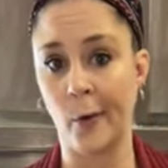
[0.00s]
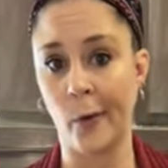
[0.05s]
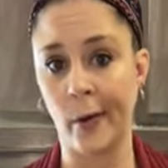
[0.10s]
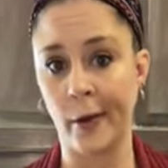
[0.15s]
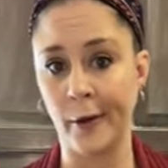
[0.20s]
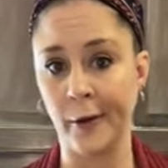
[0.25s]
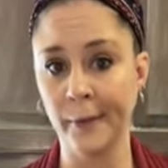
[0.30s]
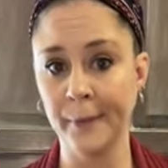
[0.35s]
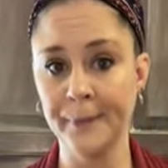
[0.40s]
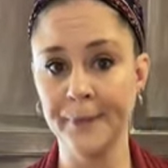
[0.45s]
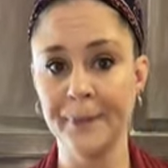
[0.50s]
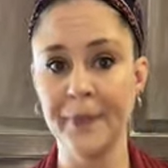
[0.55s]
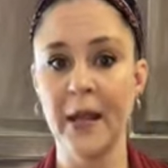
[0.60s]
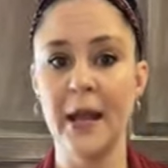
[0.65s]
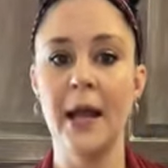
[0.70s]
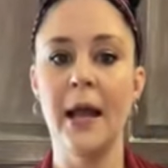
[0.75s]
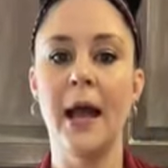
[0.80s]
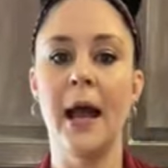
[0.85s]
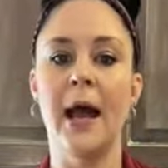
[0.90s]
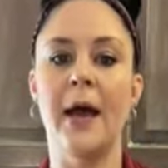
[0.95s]
oil,
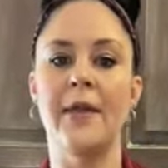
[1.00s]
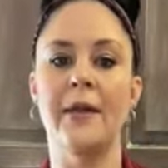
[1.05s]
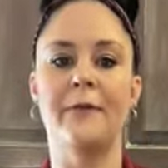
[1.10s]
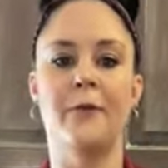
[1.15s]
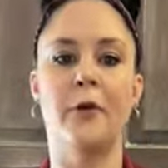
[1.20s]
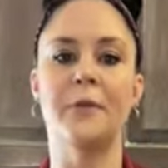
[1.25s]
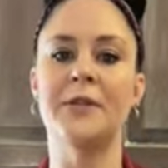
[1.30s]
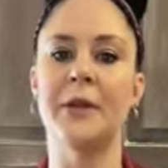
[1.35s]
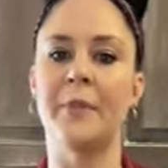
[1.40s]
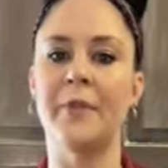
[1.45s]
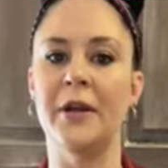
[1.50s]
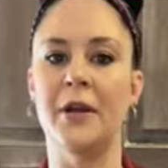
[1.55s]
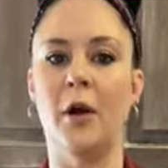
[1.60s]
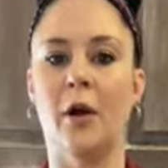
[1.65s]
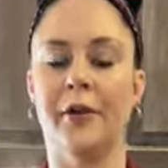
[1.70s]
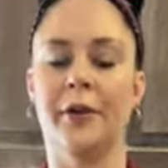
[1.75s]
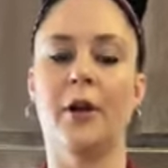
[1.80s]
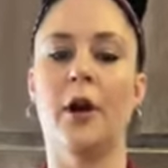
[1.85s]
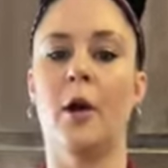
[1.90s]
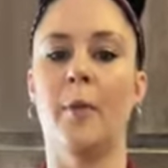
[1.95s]
and they form something
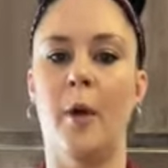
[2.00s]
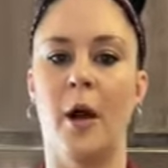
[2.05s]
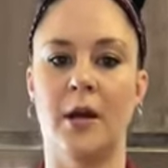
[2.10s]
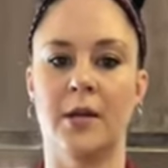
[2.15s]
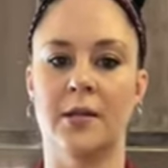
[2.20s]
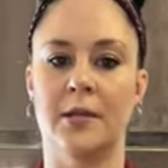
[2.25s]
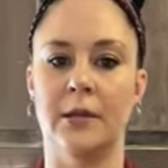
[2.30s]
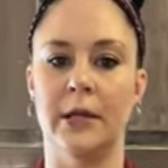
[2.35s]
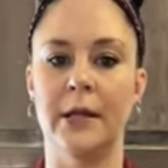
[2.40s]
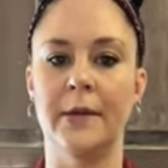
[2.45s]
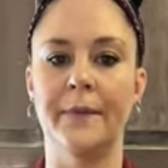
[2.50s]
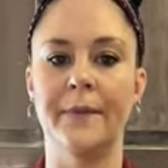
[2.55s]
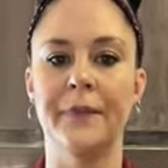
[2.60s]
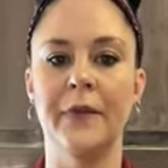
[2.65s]
called a carboxylate.